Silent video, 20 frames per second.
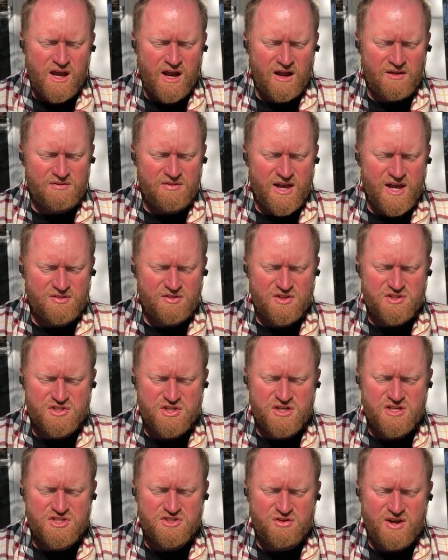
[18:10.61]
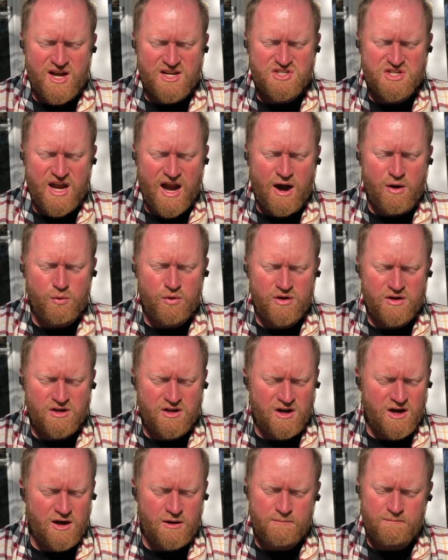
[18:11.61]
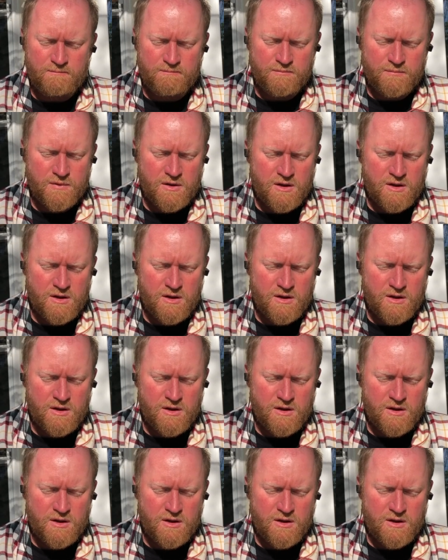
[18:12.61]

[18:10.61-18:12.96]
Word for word: and that the city's last hour had come.